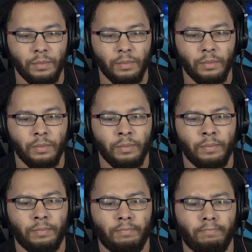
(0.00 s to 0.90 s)

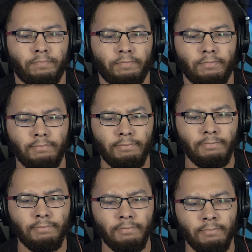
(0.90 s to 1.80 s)

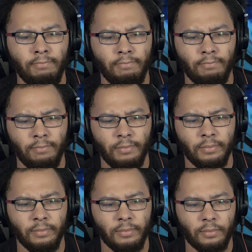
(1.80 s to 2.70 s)

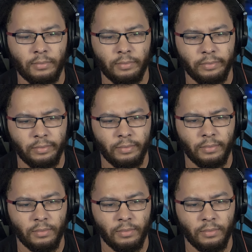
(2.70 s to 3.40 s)
[no speech]